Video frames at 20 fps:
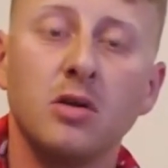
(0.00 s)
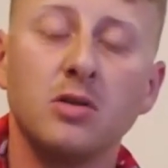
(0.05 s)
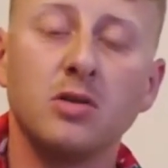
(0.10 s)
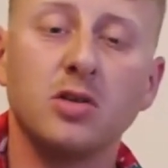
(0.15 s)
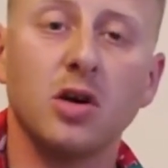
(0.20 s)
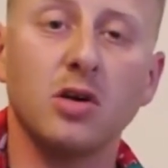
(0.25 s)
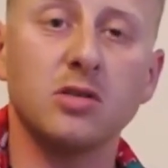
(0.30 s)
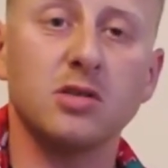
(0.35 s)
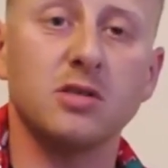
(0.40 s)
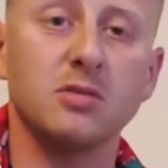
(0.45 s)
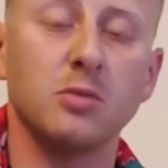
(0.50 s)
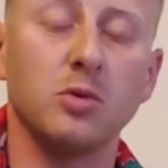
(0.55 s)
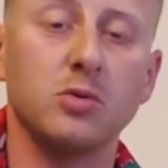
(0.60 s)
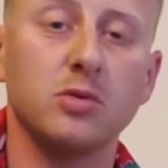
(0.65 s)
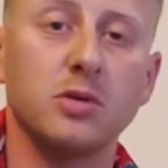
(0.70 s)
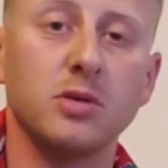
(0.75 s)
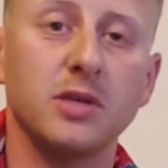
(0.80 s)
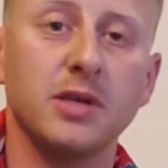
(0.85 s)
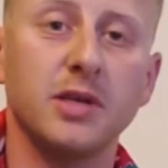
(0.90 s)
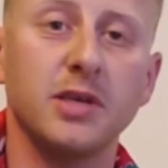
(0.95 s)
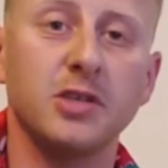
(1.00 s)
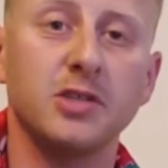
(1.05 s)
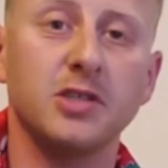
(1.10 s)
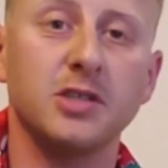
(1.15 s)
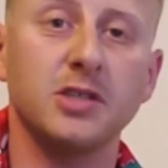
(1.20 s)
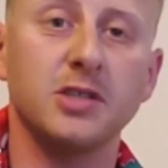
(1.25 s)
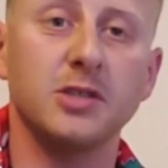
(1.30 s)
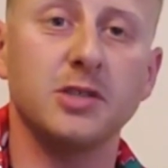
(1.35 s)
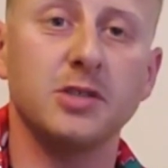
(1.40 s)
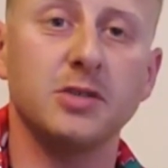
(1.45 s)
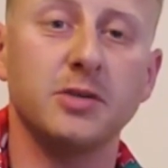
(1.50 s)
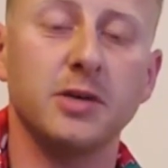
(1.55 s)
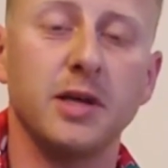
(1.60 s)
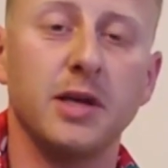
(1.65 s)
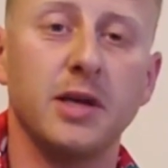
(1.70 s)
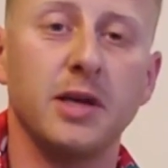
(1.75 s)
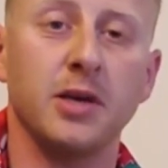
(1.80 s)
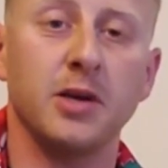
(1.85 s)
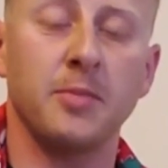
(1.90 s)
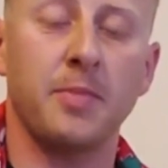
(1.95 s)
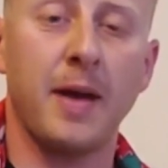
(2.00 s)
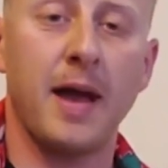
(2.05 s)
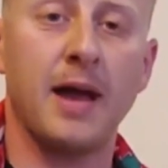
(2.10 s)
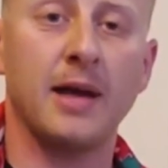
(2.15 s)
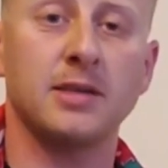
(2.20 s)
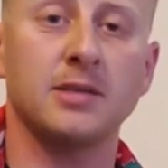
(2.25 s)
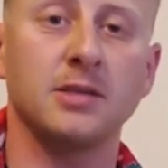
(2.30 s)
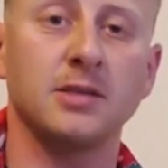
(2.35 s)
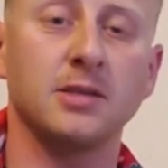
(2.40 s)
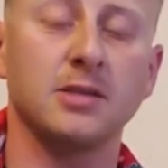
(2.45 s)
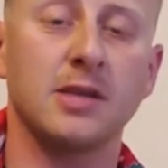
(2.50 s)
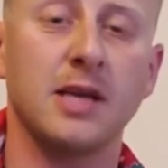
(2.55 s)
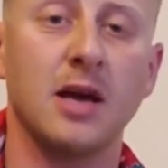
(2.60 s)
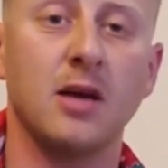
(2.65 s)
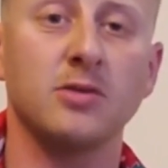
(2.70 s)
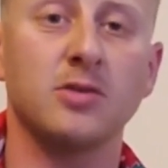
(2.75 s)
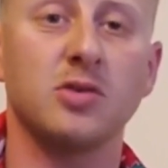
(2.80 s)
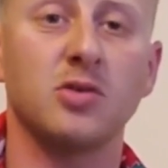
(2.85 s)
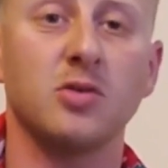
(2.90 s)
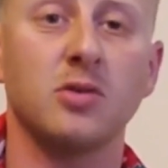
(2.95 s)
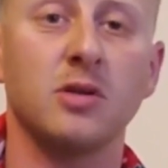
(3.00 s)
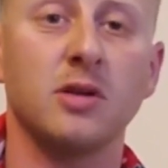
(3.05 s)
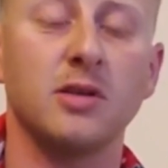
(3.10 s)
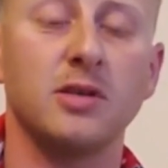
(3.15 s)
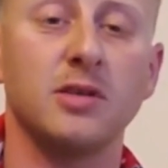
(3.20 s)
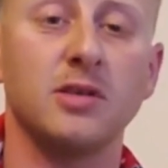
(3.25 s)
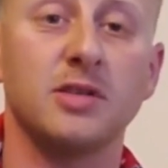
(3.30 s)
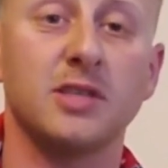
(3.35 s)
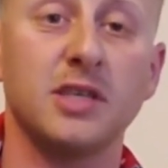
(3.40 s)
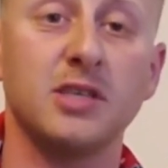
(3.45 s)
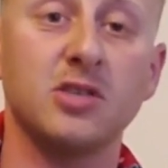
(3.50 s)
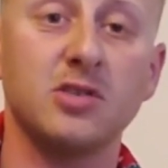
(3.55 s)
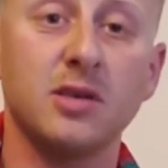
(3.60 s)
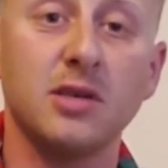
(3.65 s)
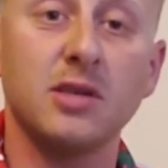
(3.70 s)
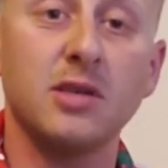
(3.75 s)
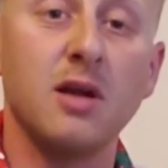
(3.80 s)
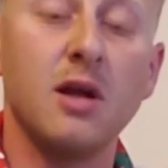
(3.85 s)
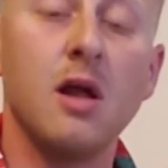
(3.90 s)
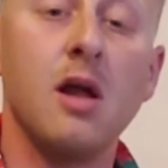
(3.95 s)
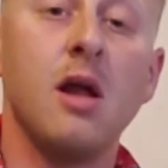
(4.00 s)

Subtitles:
Talk to some older leaders in your unit, in your pack, in your council, your district.